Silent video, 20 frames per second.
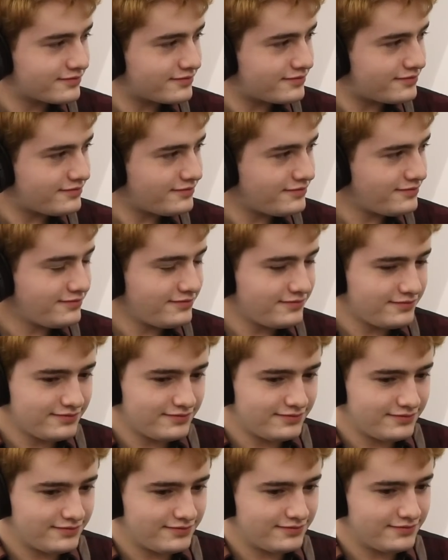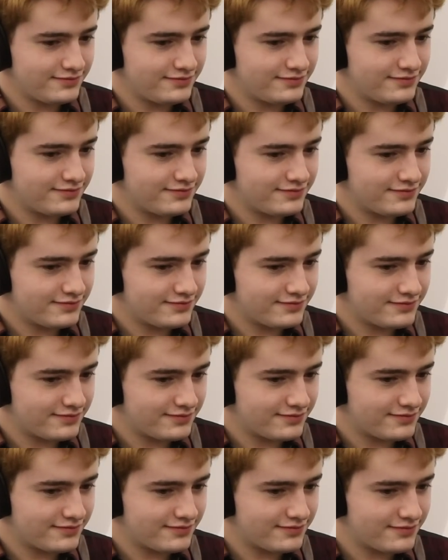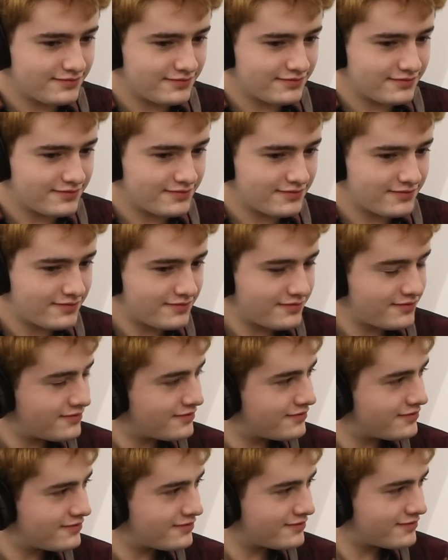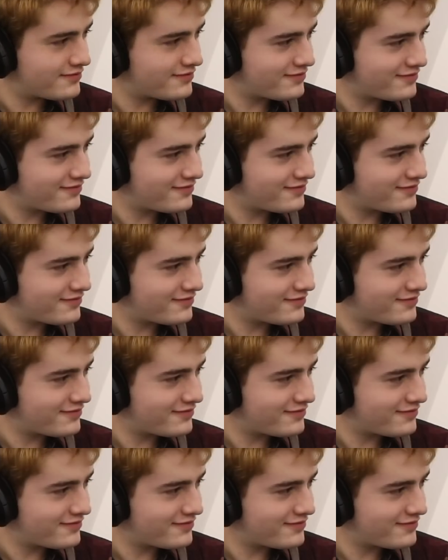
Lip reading: (not speaking)